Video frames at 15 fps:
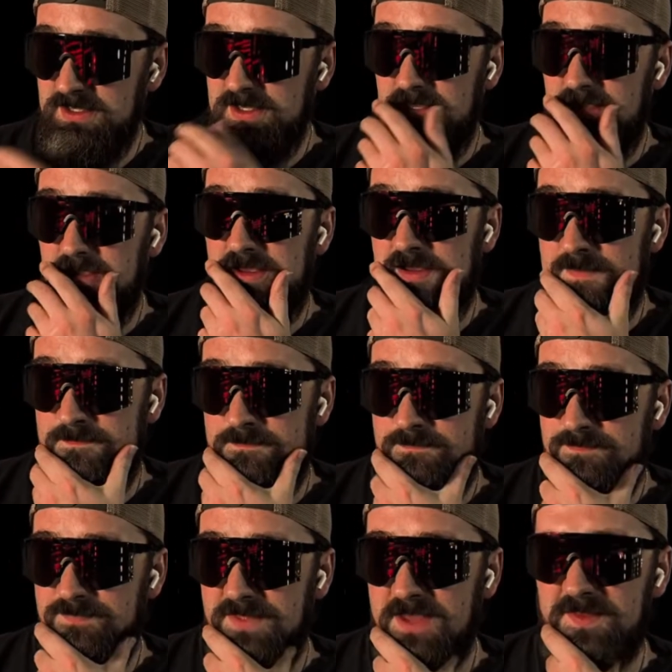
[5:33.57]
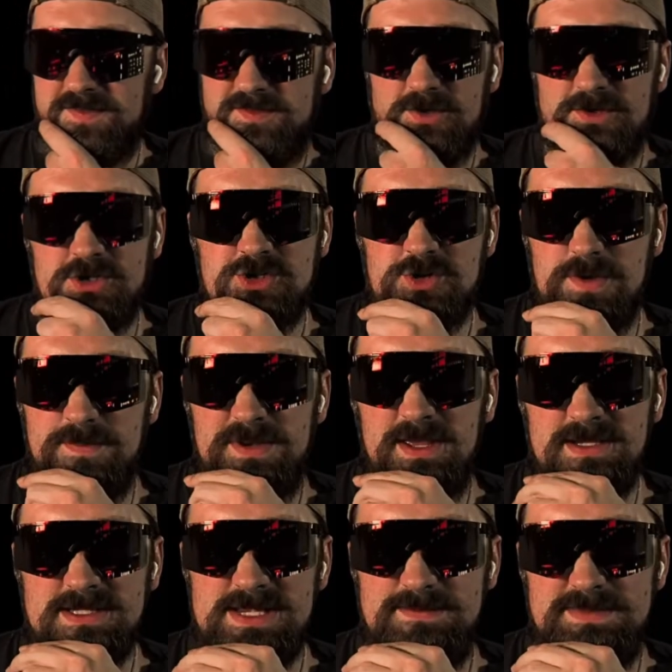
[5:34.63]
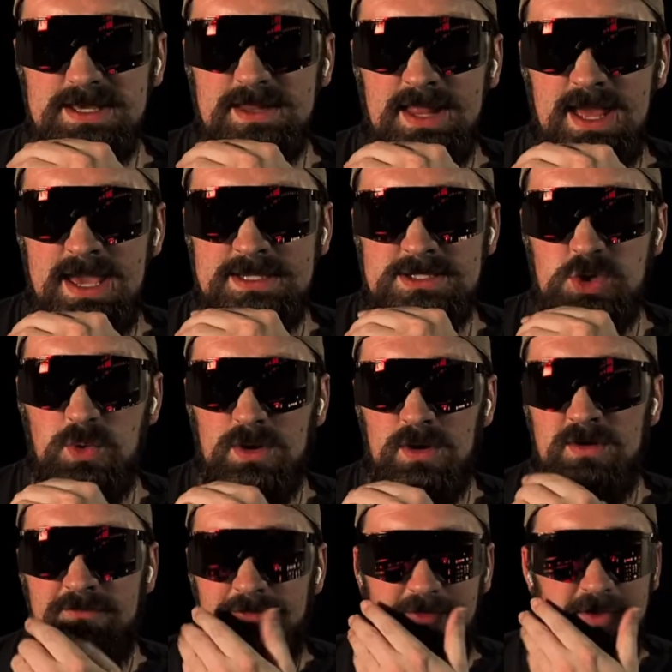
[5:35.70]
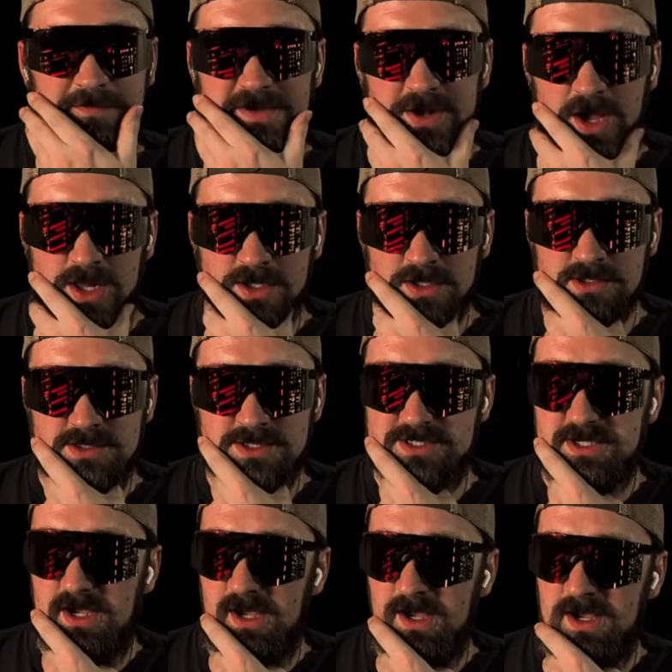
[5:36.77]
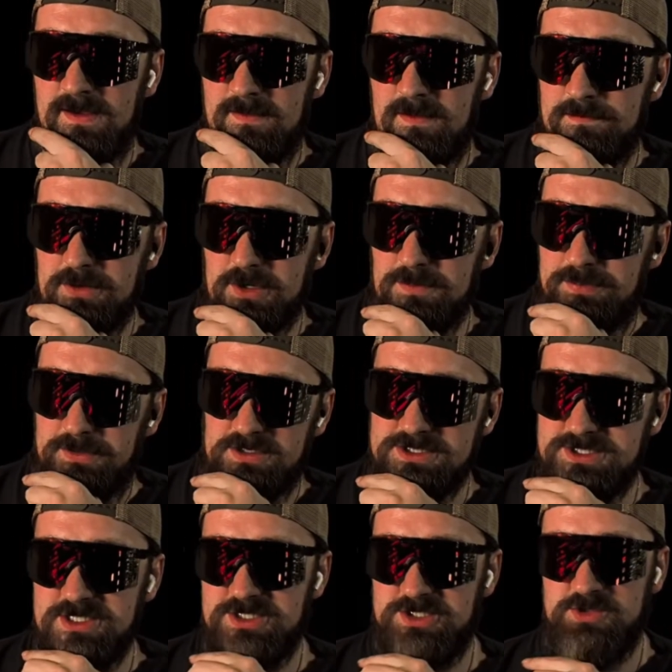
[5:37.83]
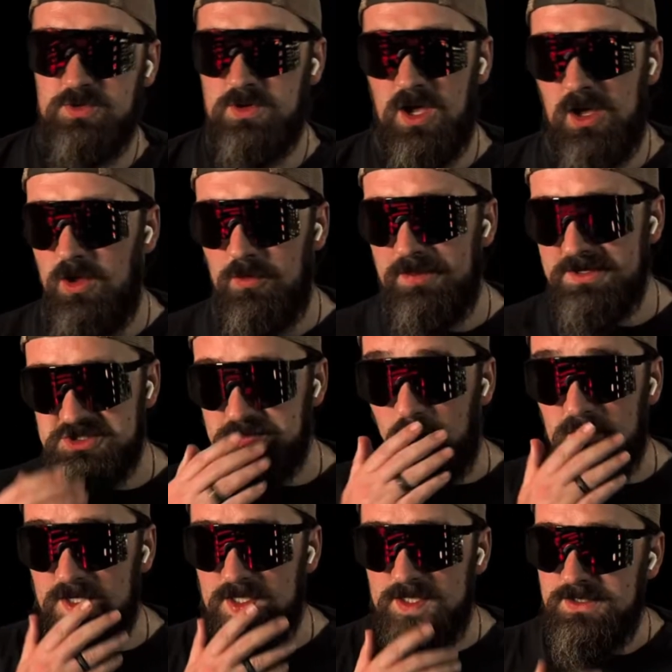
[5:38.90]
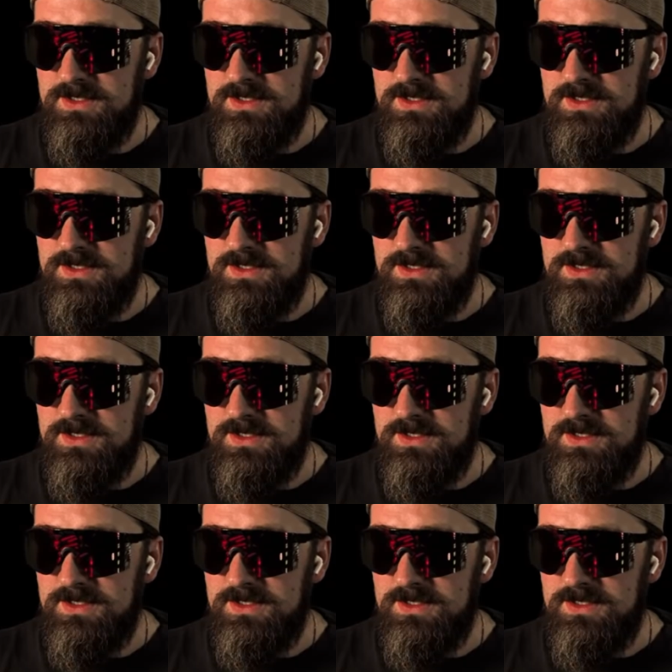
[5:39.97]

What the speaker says: I think they're contributing something like $250 per person to a whole bunch more.